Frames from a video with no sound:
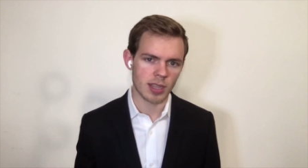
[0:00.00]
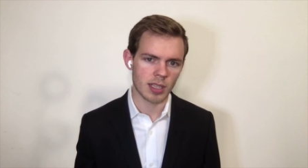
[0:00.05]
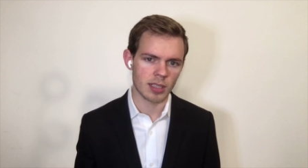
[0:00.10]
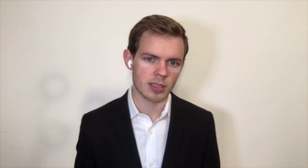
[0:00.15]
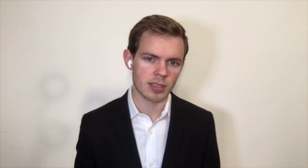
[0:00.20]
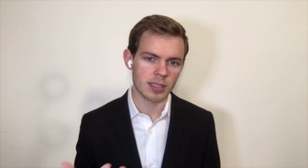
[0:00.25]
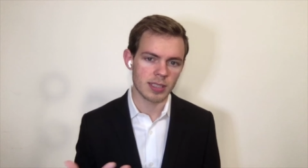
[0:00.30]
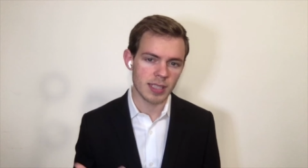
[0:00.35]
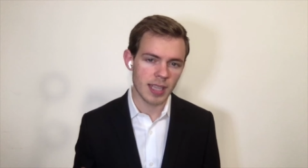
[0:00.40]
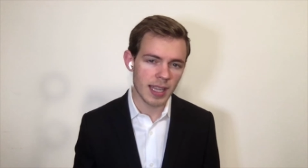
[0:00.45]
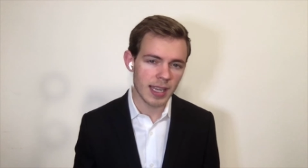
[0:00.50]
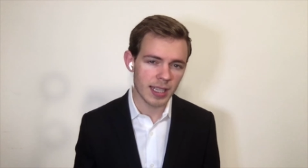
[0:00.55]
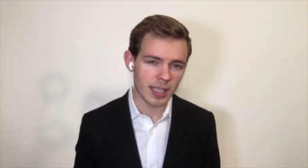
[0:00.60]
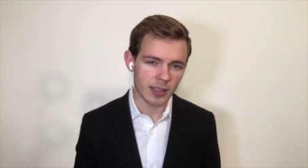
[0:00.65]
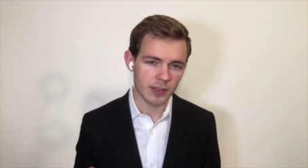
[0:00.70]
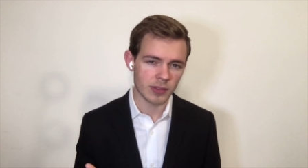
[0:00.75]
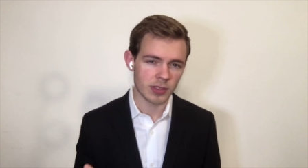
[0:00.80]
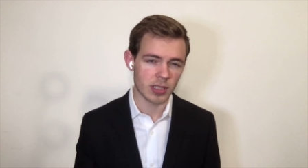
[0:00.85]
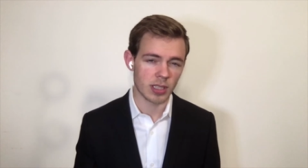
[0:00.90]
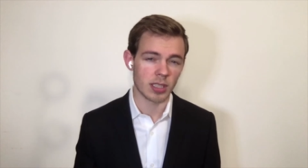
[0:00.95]
that are
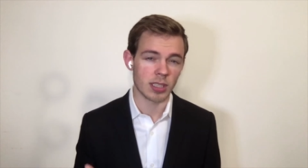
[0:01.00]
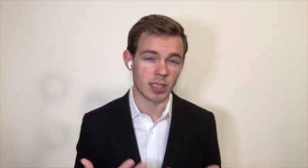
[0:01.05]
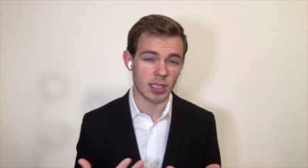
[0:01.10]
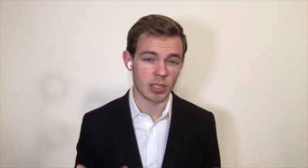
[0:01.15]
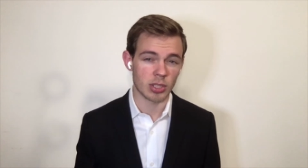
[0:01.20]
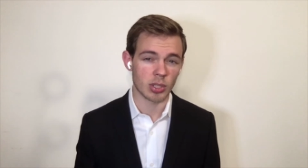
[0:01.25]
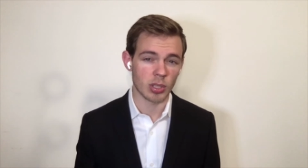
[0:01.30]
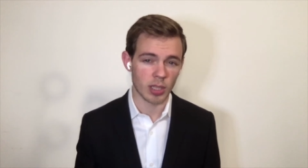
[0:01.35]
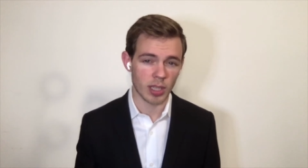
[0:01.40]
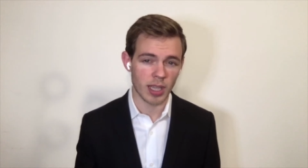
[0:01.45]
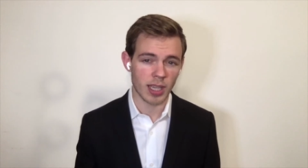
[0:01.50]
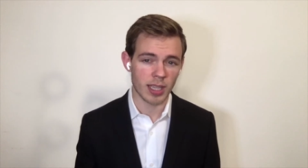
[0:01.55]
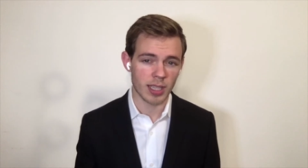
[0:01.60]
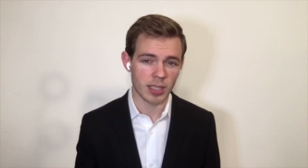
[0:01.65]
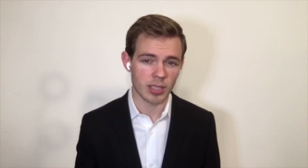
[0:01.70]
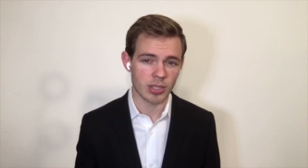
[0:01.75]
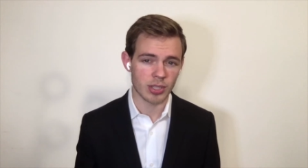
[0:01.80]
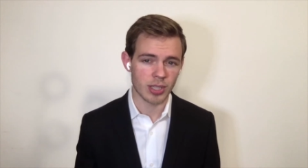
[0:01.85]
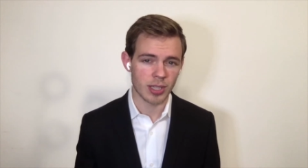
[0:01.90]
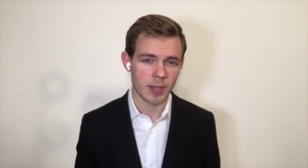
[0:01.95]
native to the digital
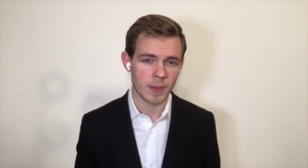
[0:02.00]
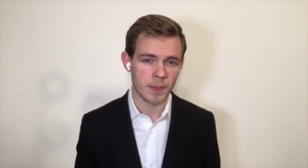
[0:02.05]
age,